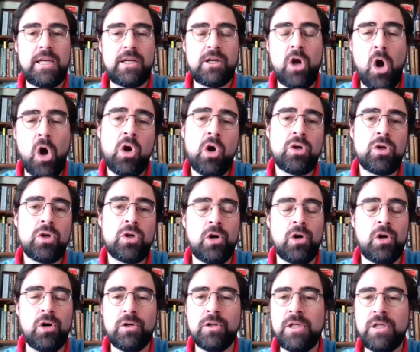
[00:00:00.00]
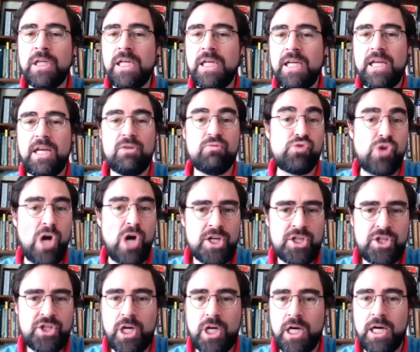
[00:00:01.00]
in hong kong in
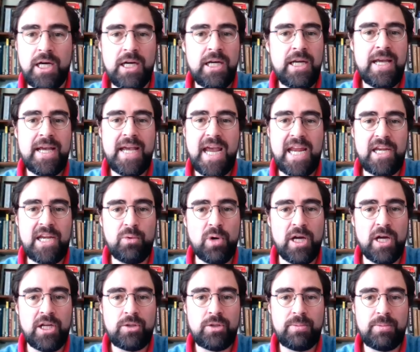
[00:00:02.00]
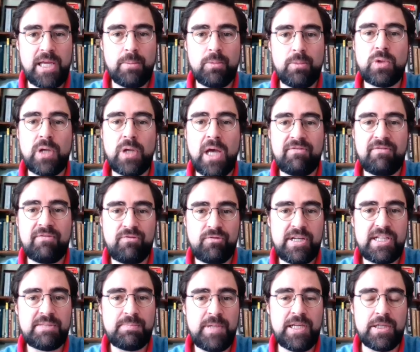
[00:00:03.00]
russia anywhere to be able to have
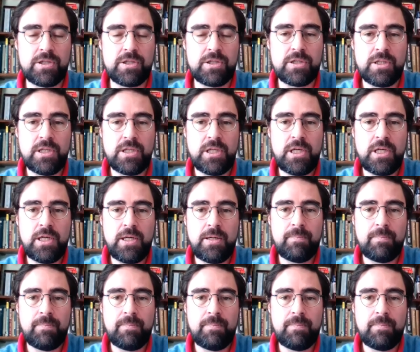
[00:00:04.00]
free speech.